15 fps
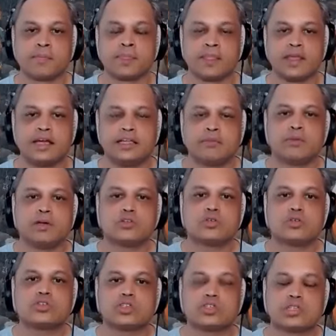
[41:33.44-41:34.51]
And then my
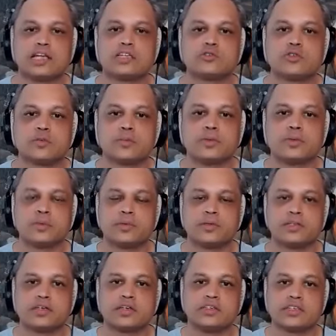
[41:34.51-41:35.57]
daughter Celeste was born with a
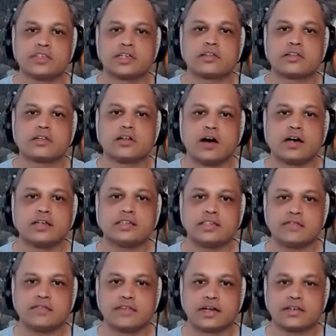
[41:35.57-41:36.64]
congenital heart defect,
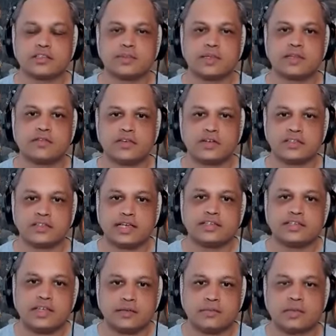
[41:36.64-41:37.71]
spent the first 18 months
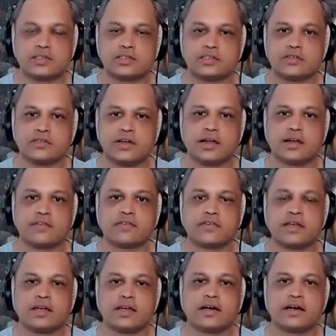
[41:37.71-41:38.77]
of her life in
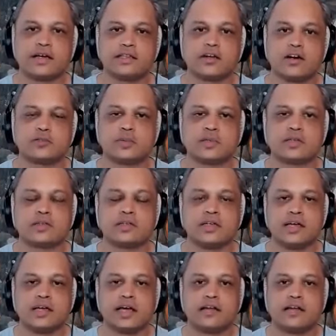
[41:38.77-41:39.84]
the hospital, had
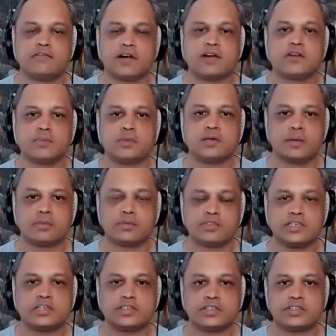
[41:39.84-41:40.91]
5 open heart
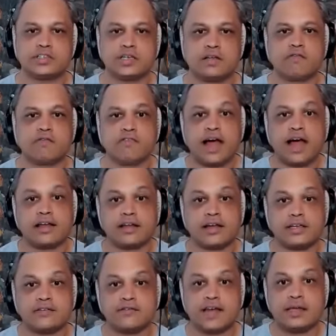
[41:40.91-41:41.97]
procedures and flatlined for
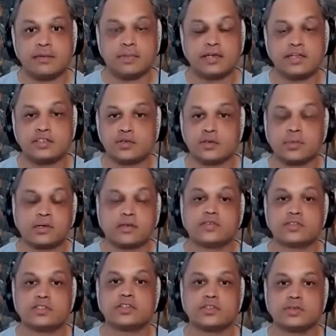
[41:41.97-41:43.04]
8 minutes during one of her
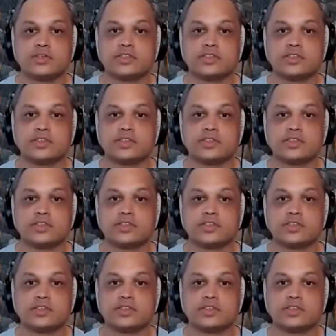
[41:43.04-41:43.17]
surgeries.